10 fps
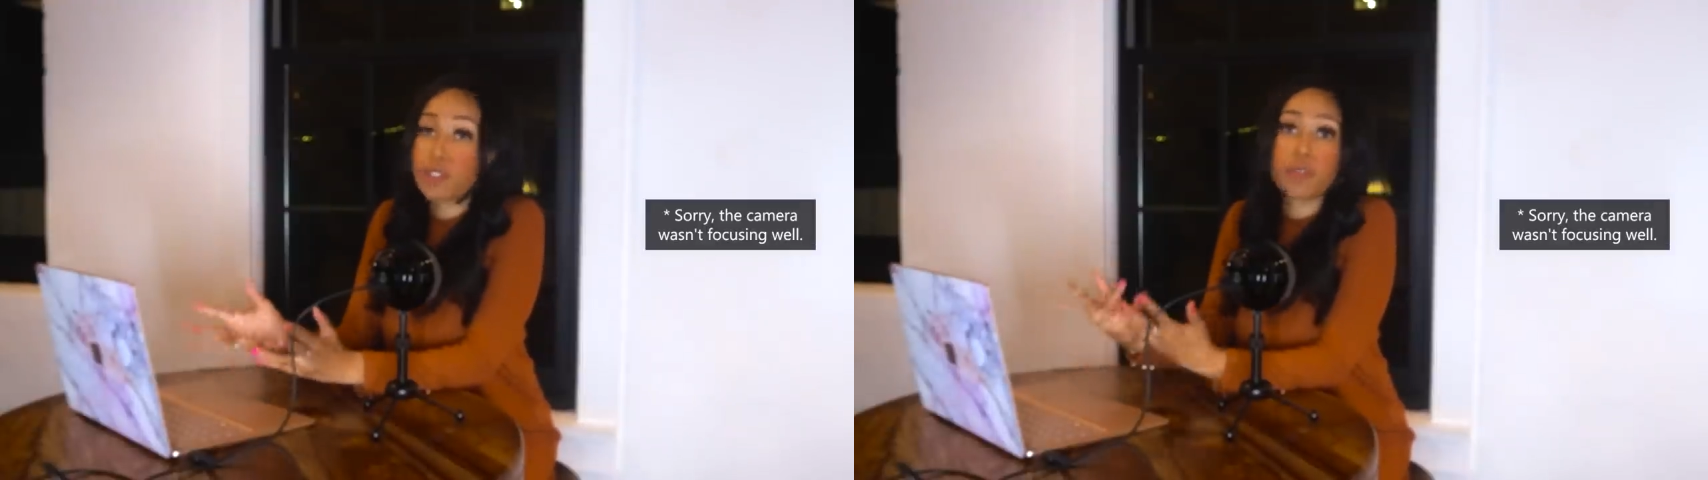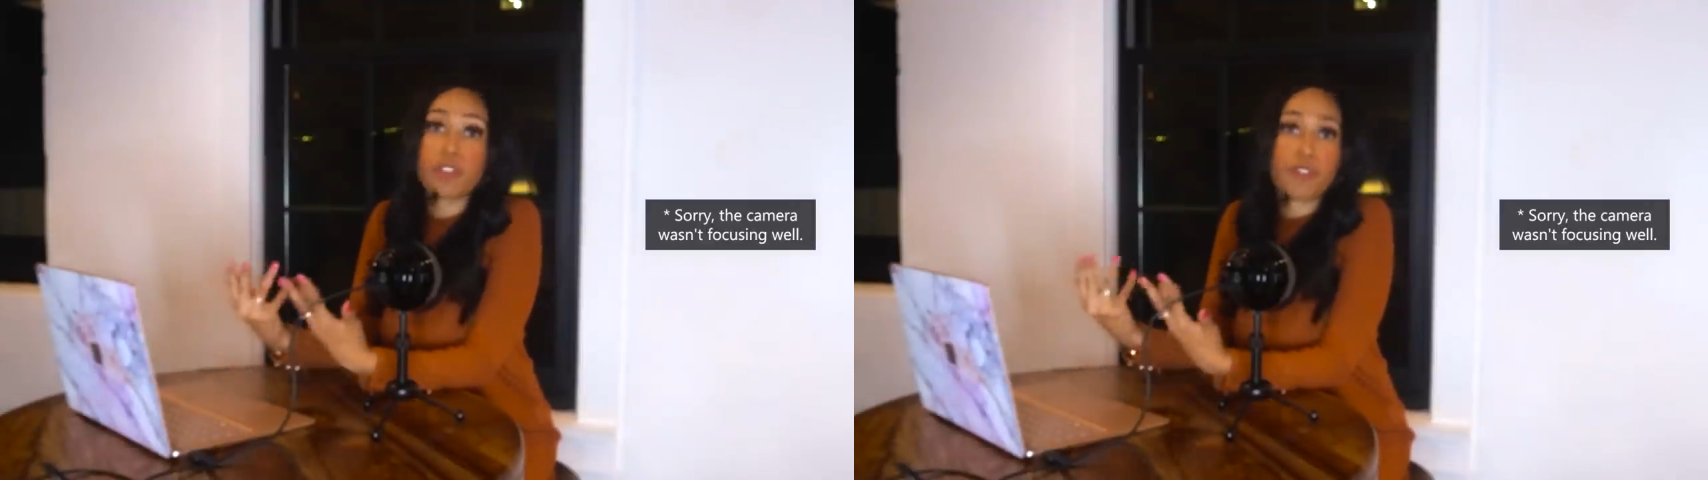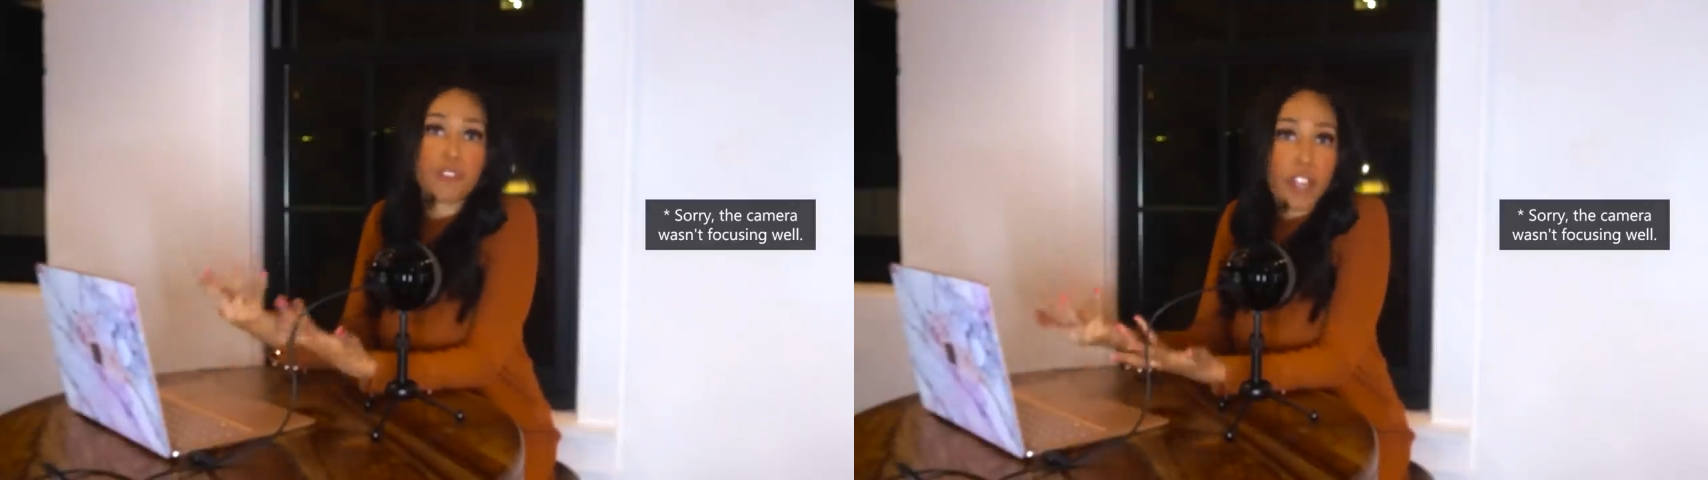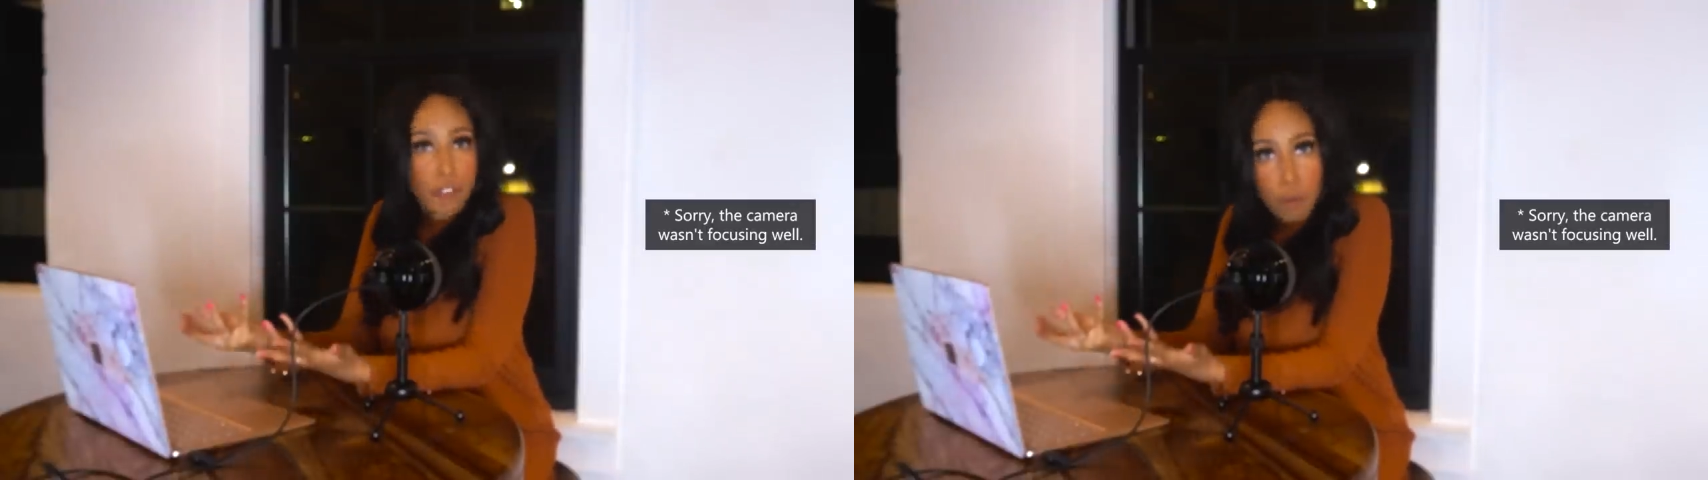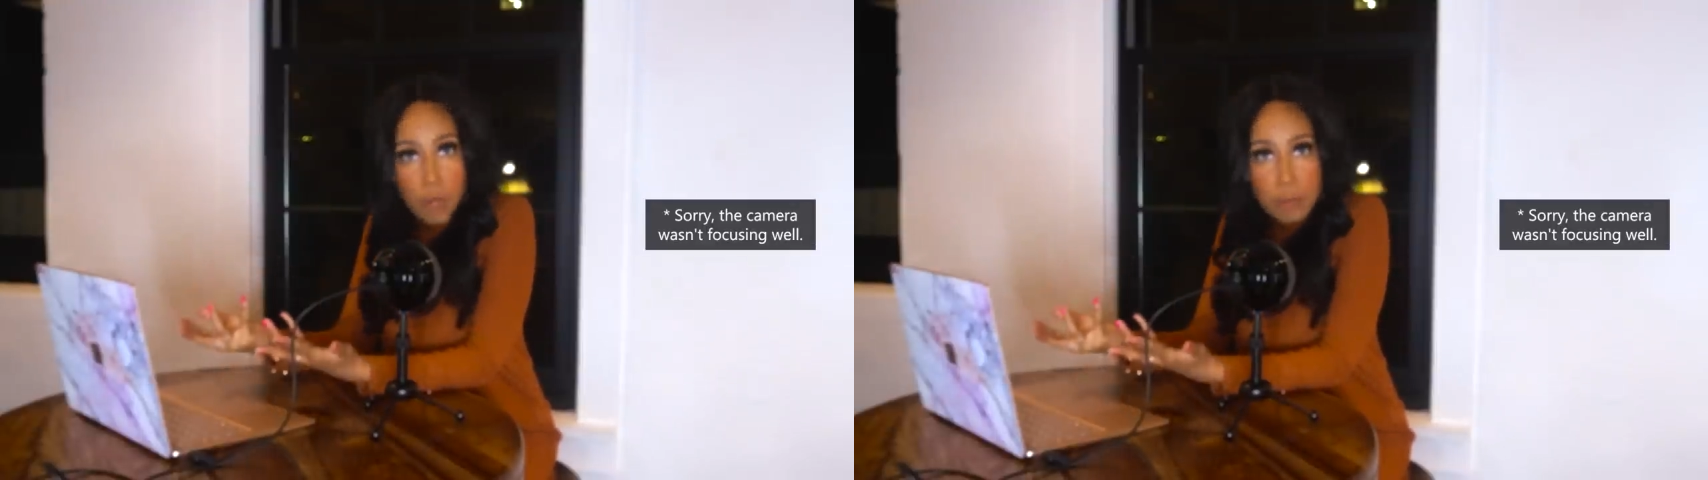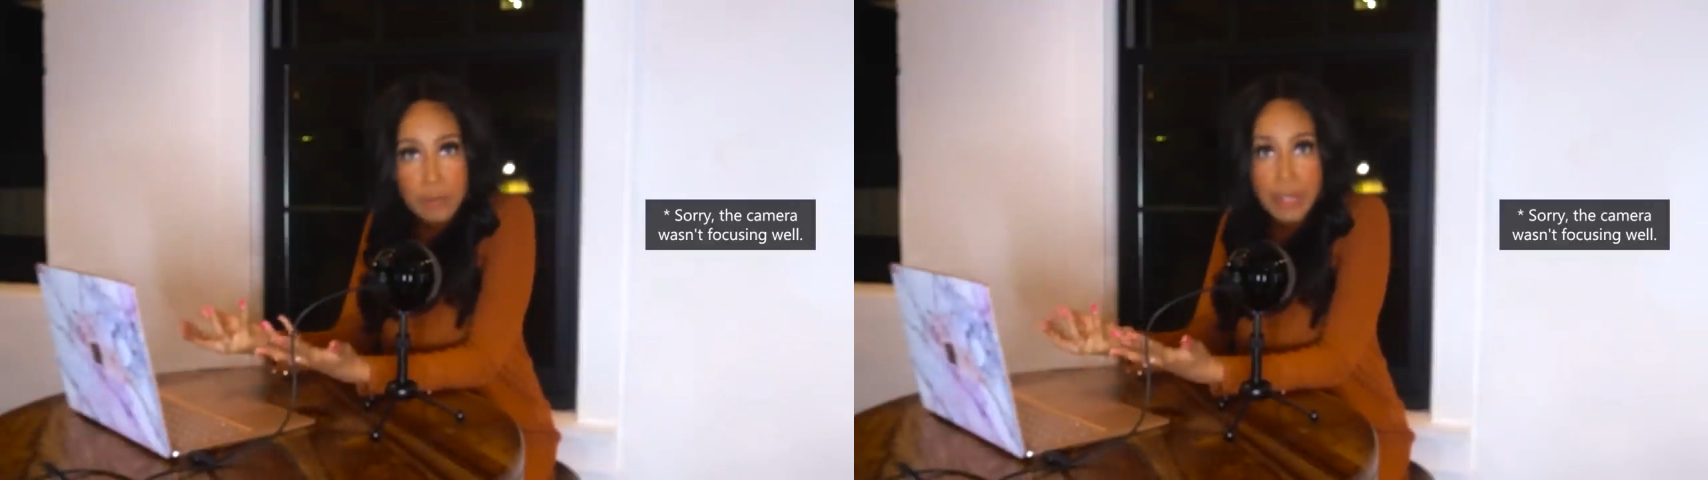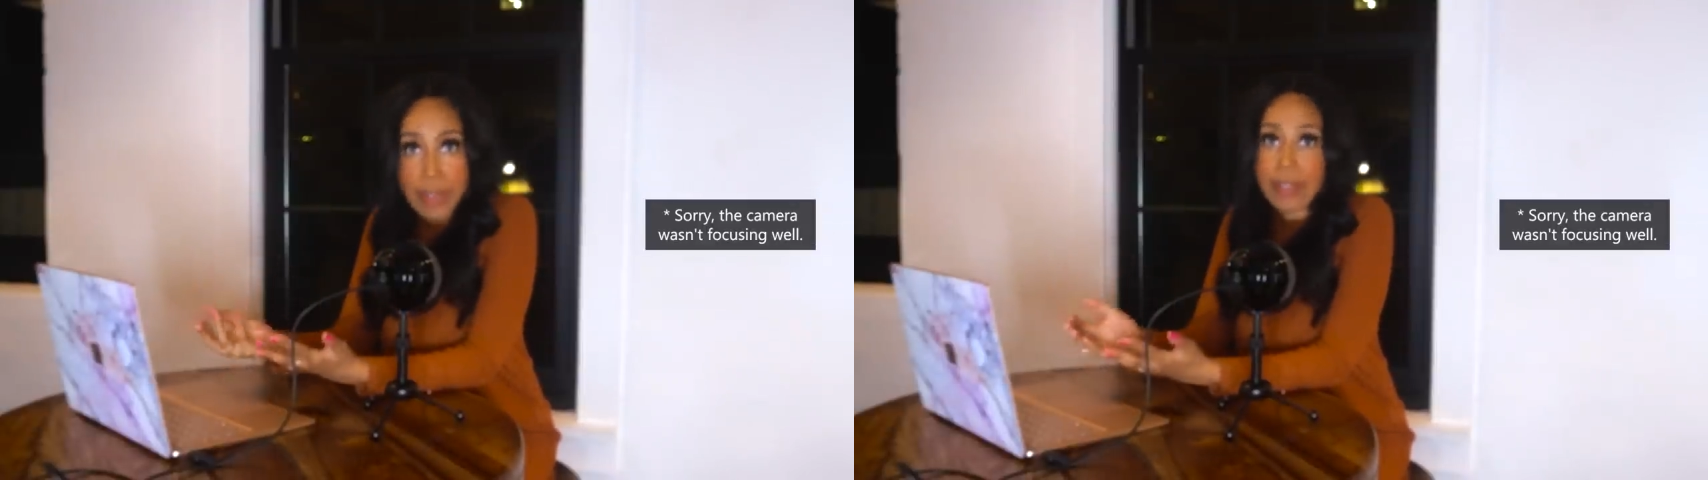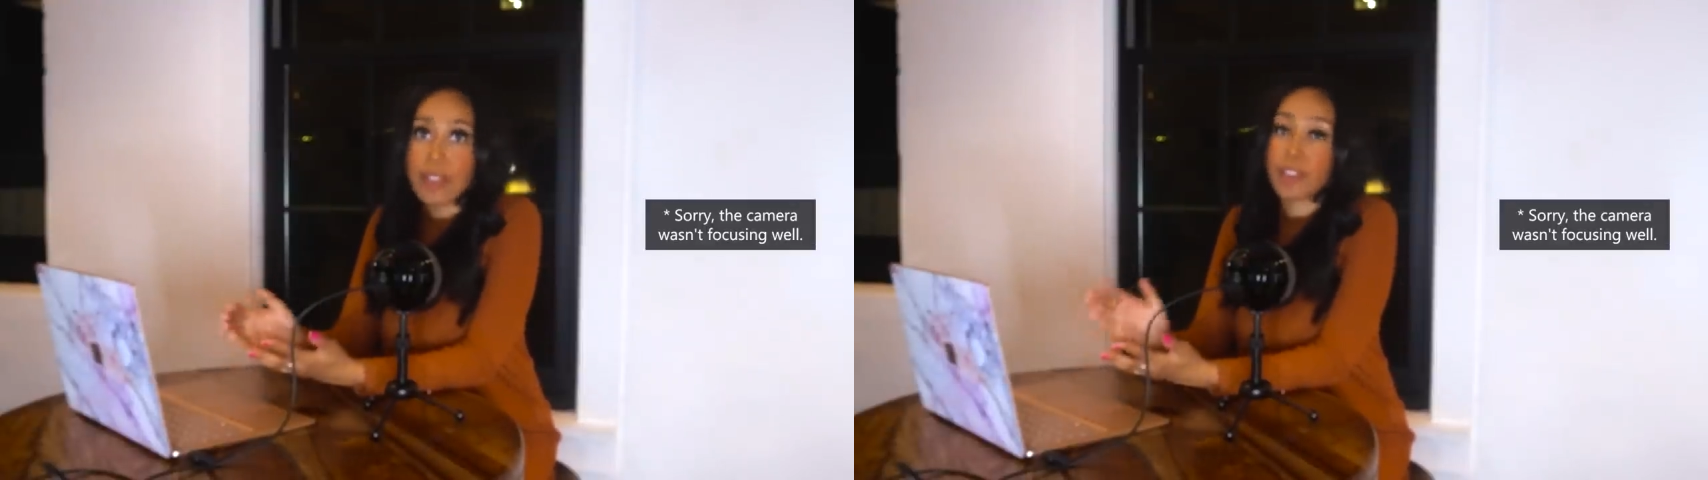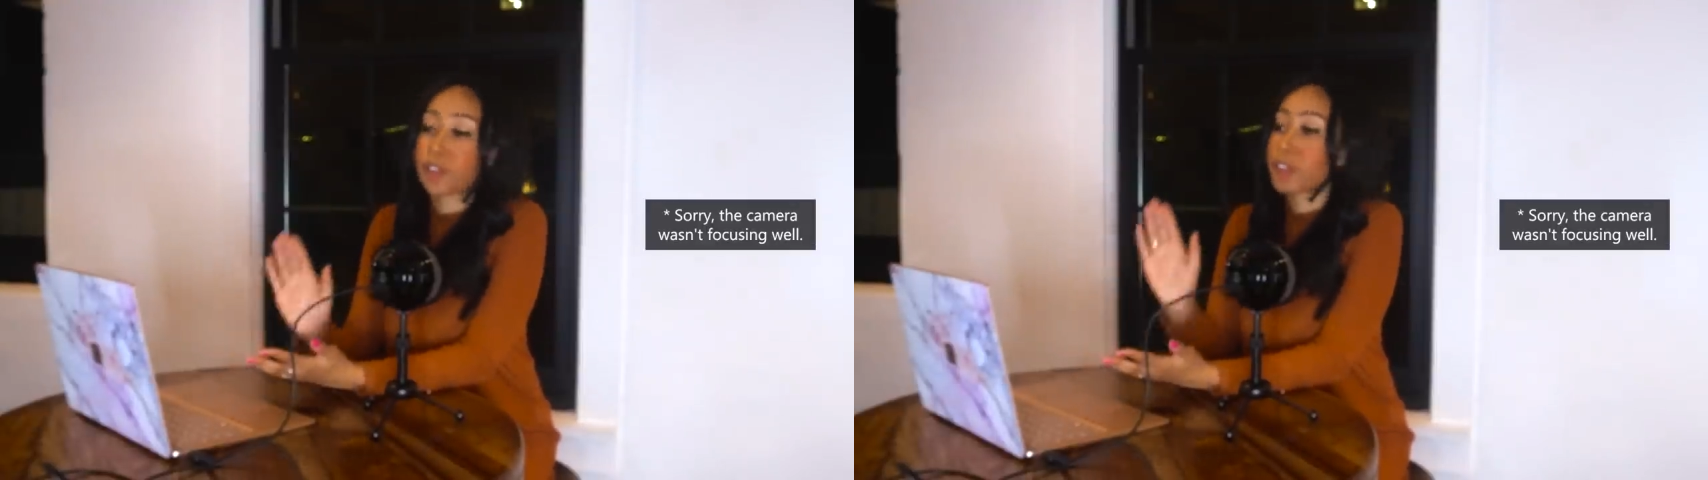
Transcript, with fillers: to their favorite website, they're